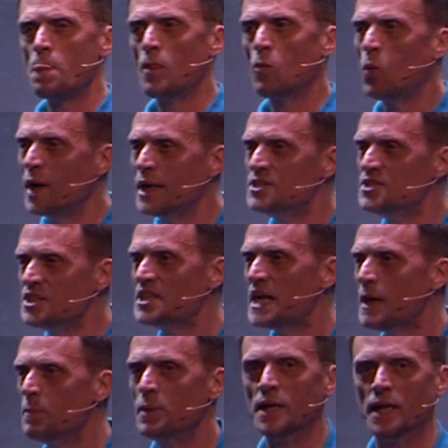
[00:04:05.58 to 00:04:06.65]
why is this
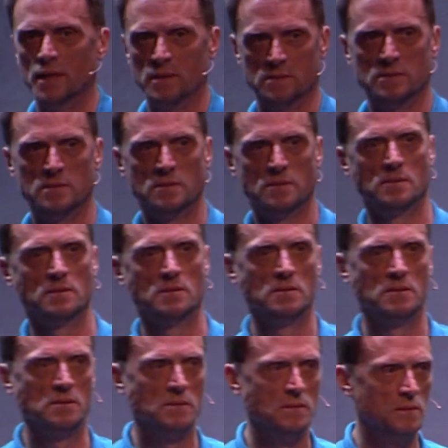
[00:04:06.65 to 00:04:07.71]
happening?
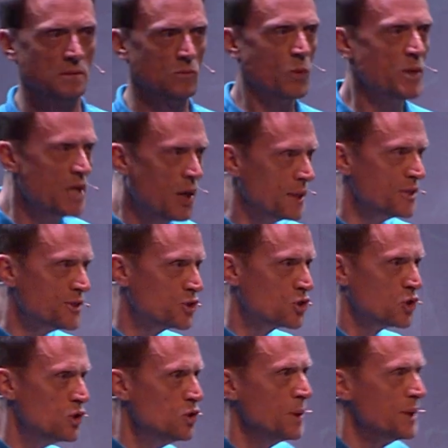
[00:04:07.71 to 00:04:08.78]
We know it's
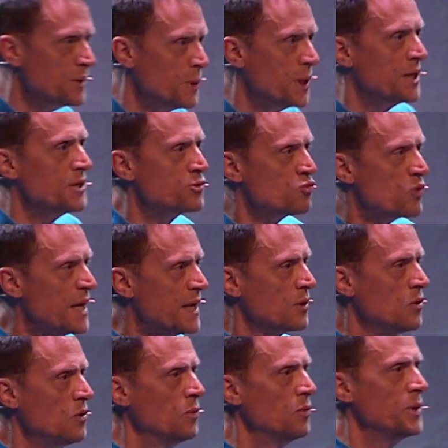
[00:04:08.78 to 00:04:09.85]
true, we know it's real,
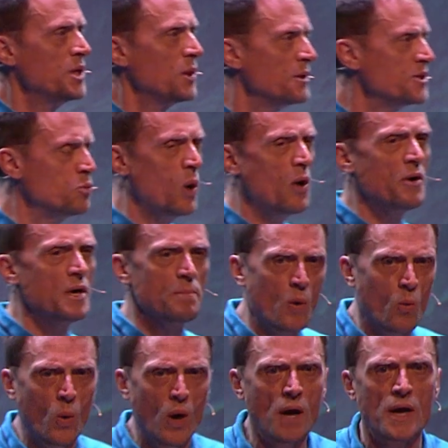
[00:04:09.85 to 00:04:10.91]
we know it's worrying,
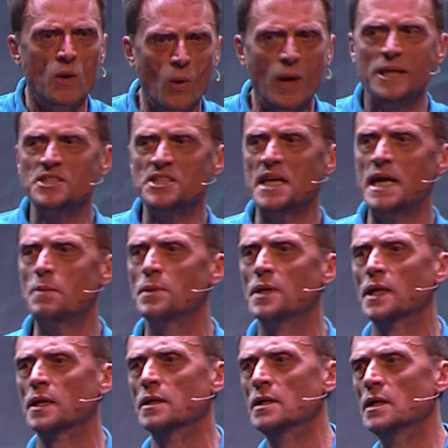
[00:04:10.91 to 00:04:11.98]
but why? Why is it
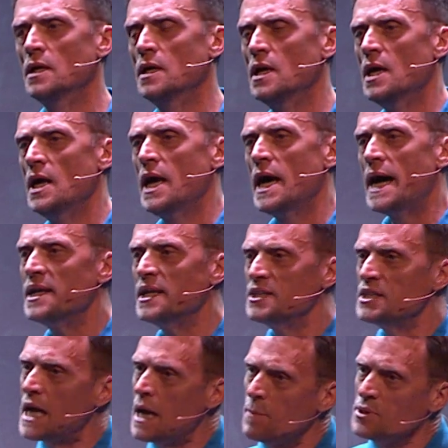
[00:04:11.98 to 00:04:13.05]
happening? And it
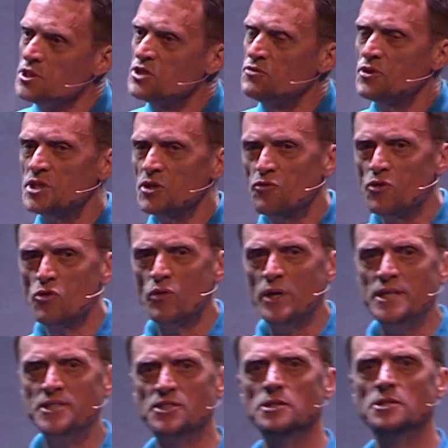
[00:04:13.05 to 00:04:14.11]
happens for different
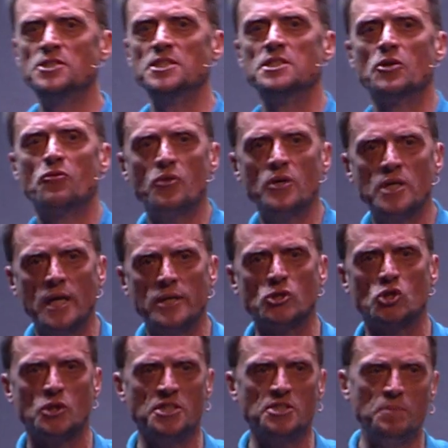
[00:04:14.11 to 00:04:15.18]
reasons in different
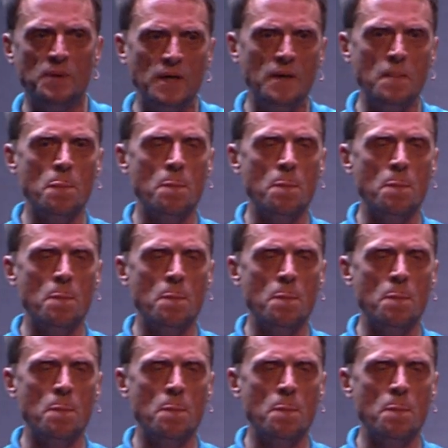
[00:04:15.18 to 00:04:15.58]
countries, but